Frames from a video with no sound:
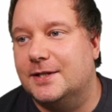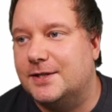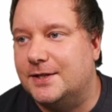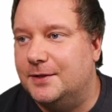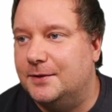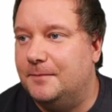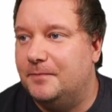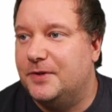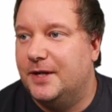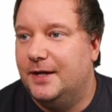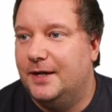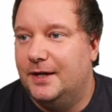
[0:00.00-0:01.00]
So
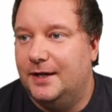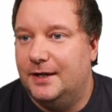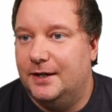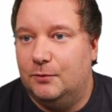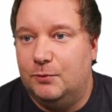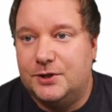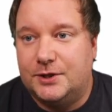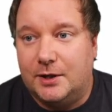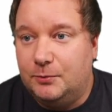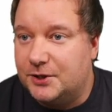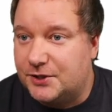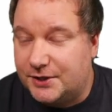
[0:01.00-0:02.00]
uh, we start
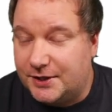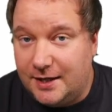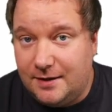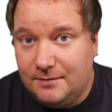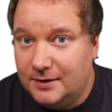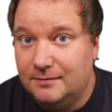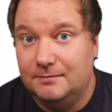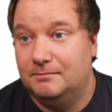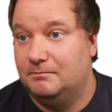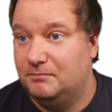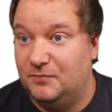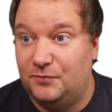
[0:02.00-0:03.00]
with the same
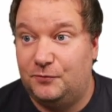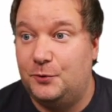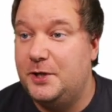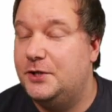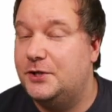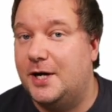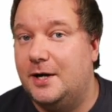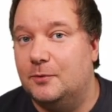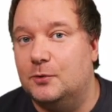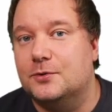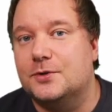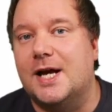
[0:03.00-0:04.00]
three
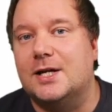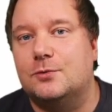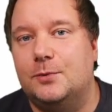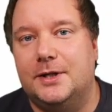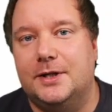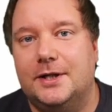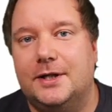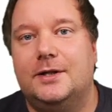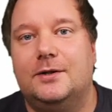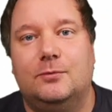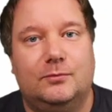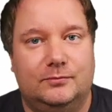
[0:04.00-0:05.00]
tables as we
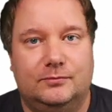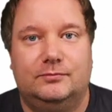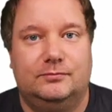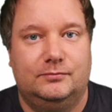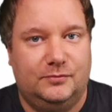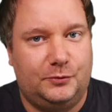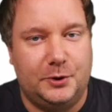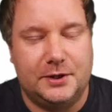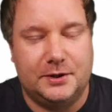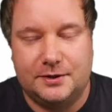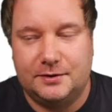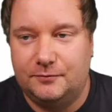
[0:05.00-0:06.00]
did
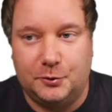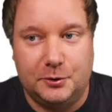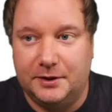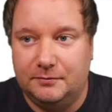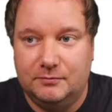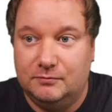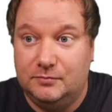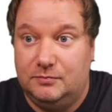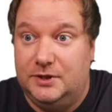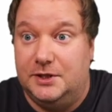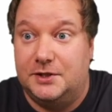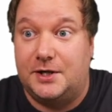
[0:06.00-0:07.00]
through, through the,
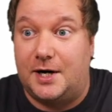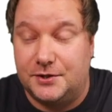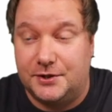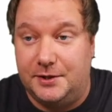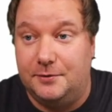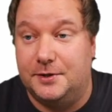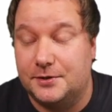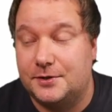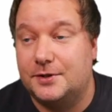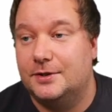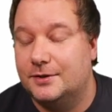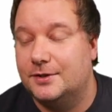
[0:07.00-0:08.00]
the entire
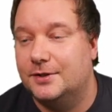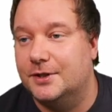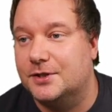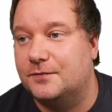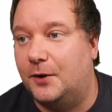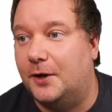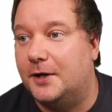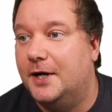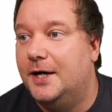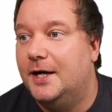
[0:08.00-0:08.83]
series thus far.